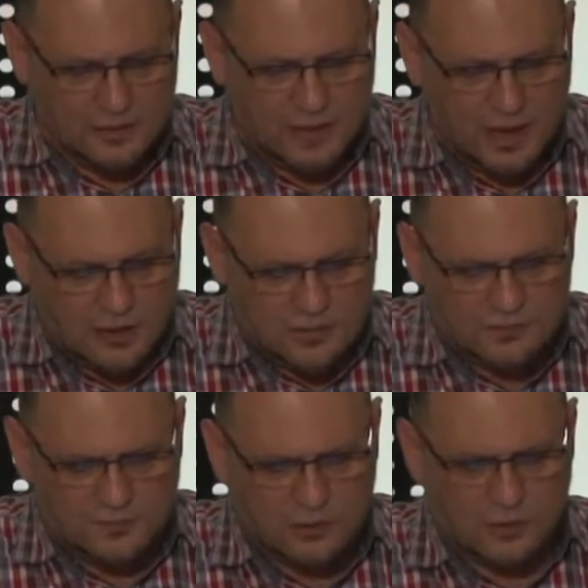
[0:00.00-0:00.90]
The house
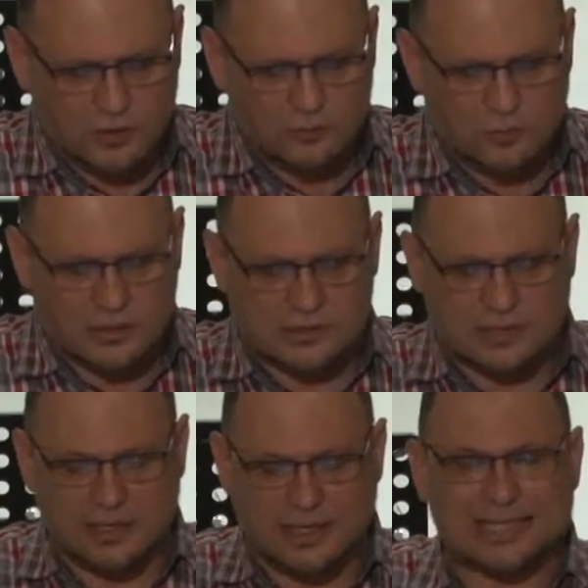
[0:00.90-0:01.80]
of the Lord
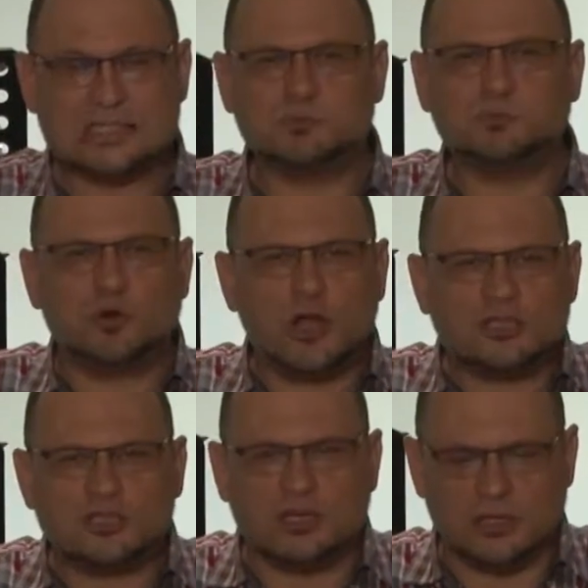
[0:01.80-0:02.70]
was the
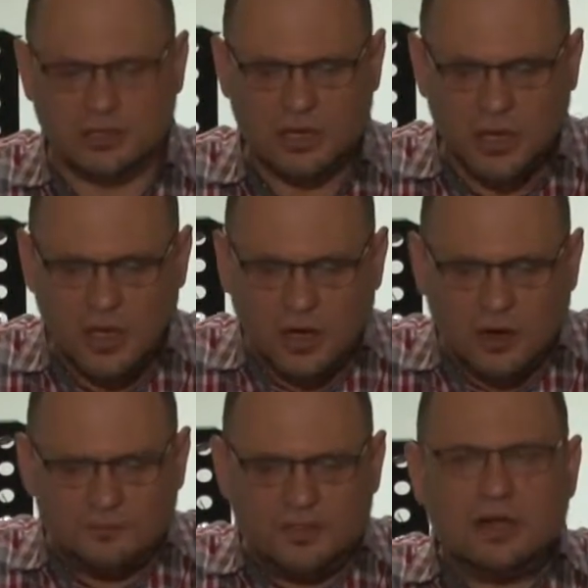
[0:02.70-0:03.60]
expression
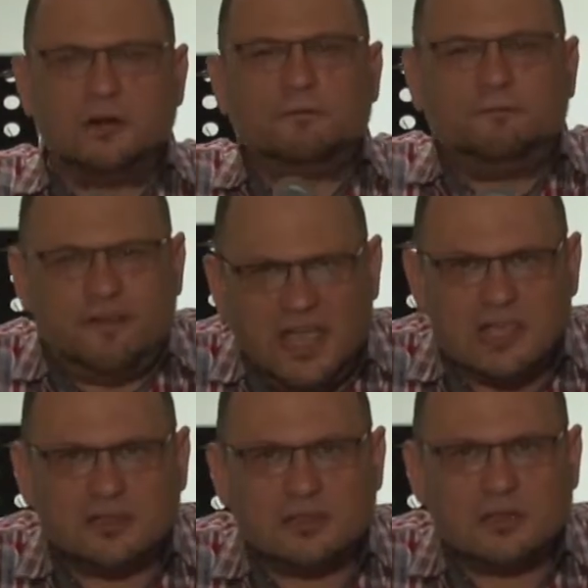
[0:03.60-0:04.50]
of their
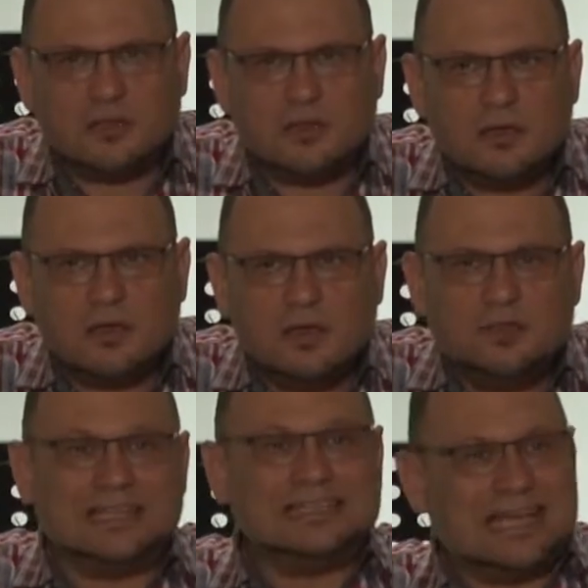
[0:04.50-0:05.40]
faith
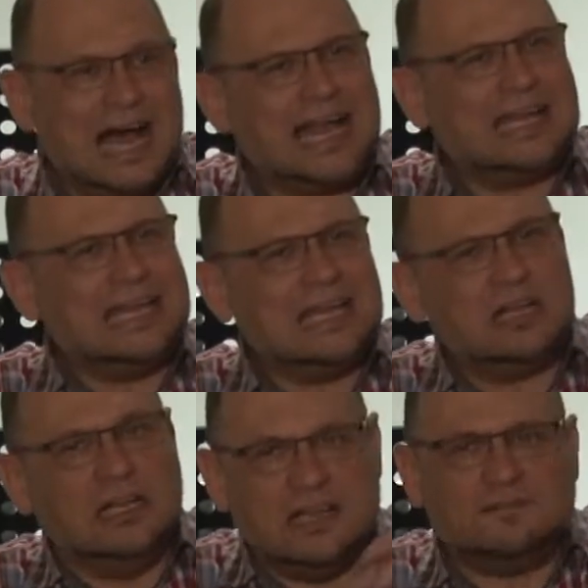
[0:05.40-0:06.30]
that God
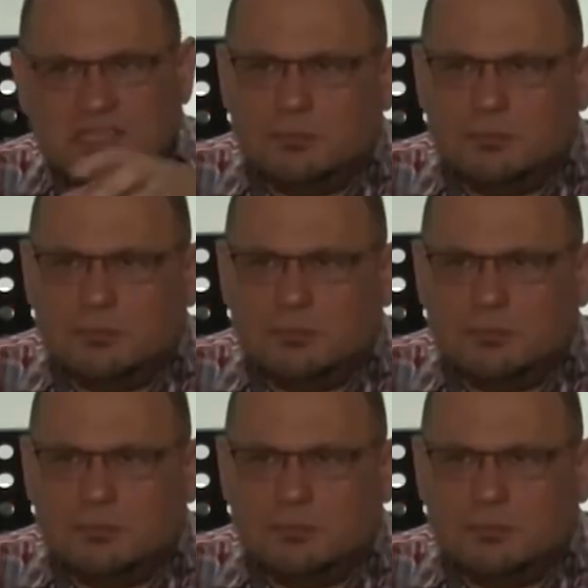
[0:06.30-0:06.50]
lives